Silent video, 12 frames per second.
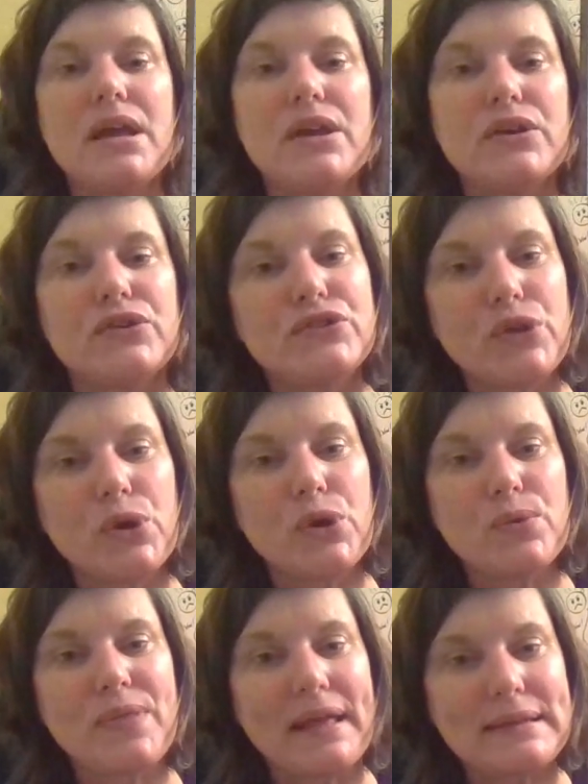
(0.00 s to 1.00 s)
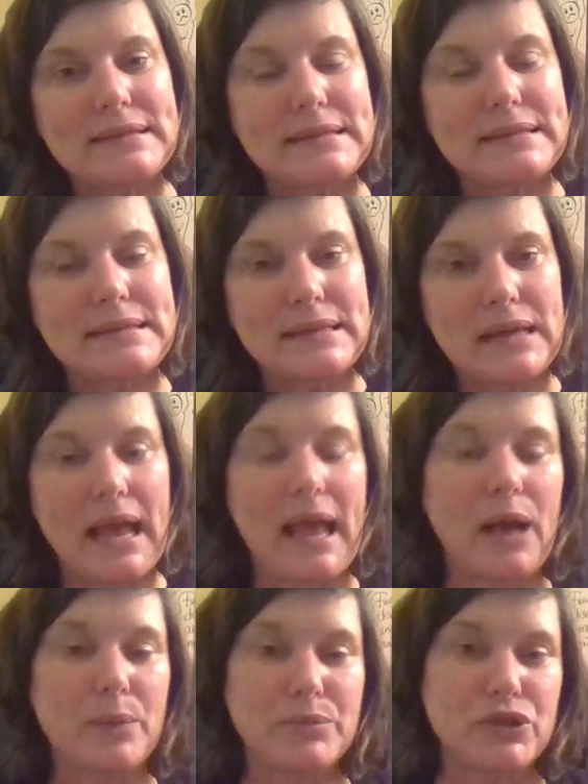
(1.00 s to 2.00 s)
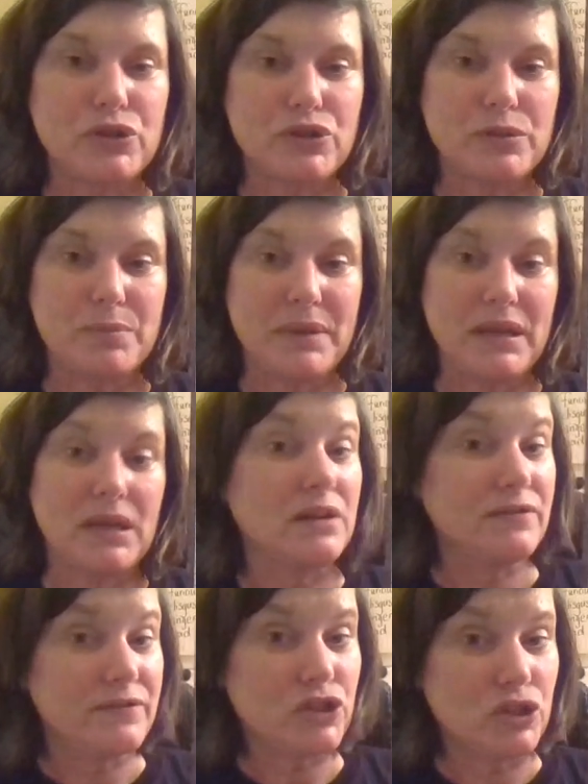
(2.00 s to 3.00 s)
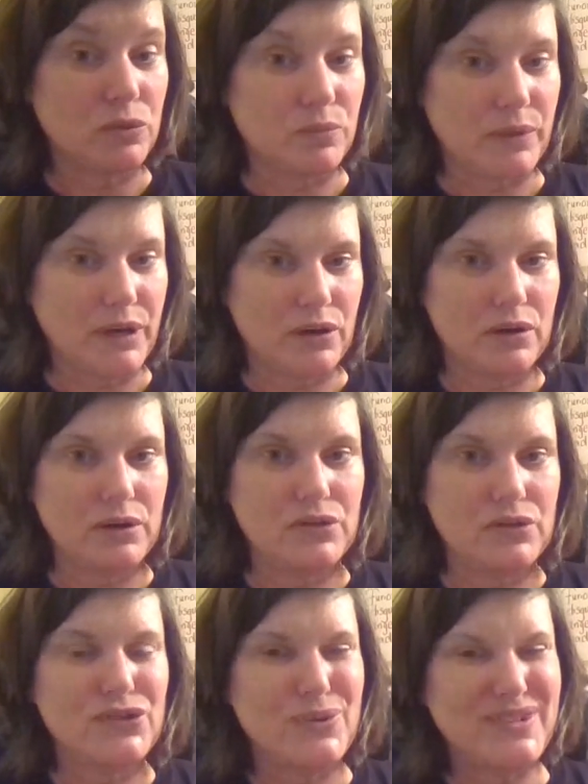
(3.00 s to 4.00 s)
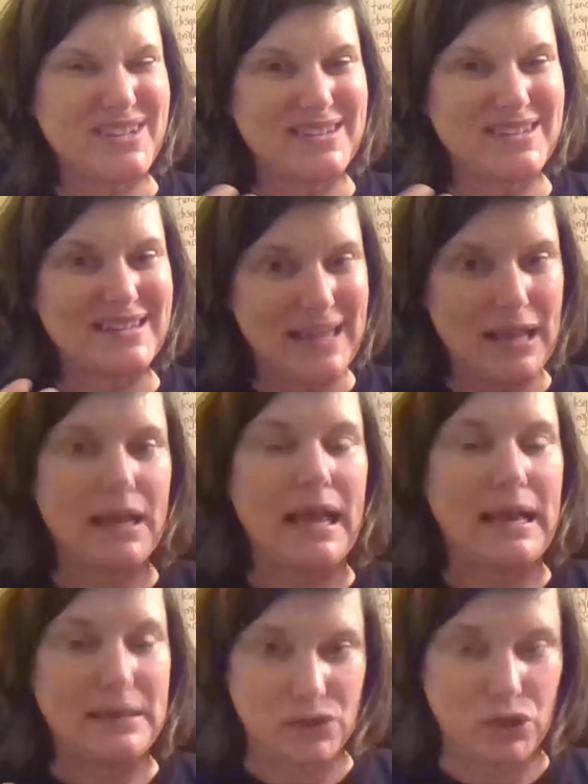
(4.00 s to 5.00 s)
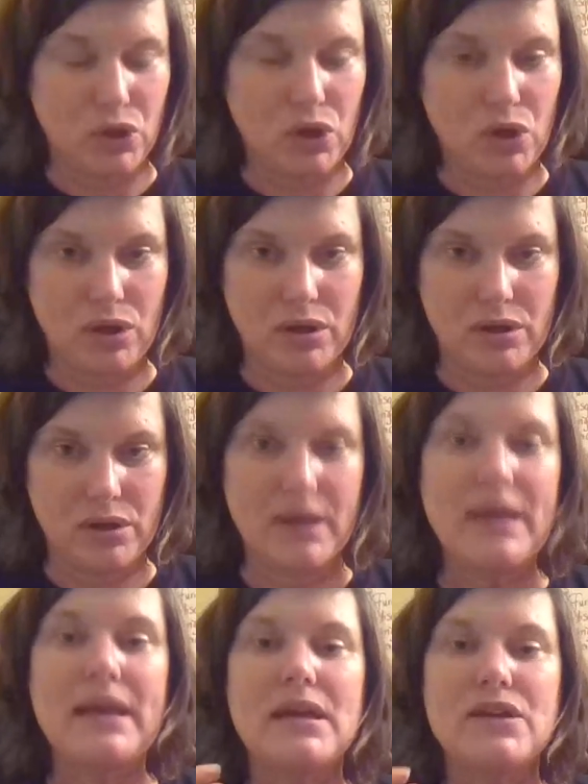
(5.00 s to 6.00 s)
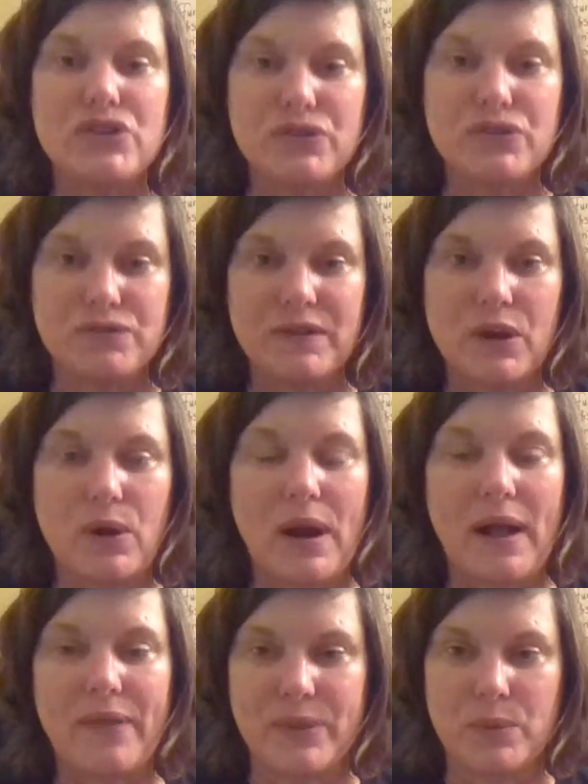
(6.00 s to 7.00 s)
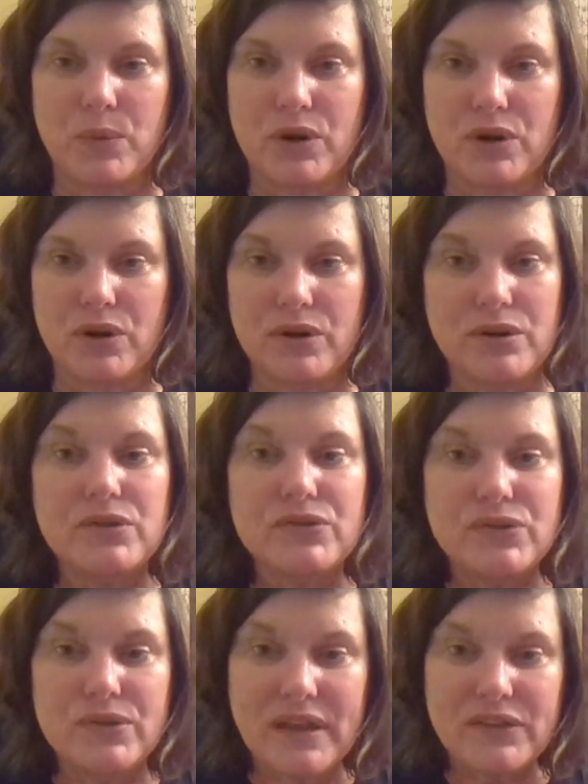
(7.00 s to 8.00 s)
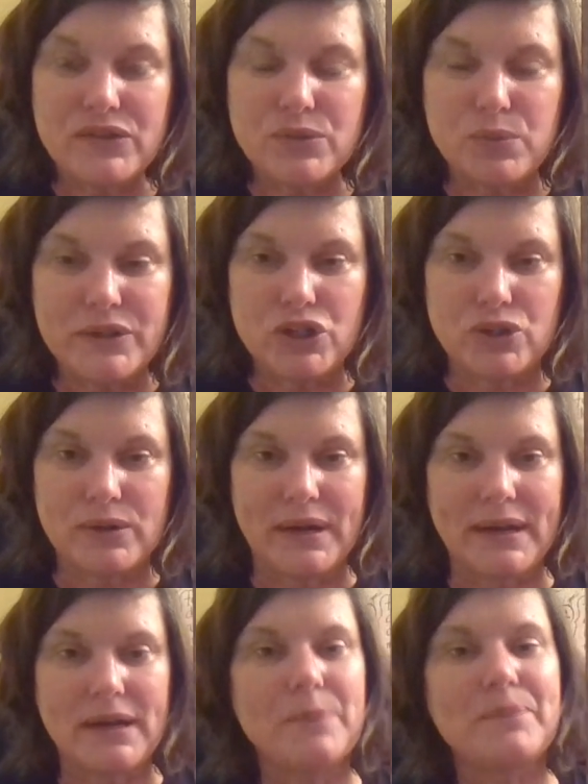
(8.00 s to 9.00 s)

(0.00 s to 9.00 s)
So that's helps you to be an efficient reader. So it doesn't take as long to figure out the word. So that's one trick.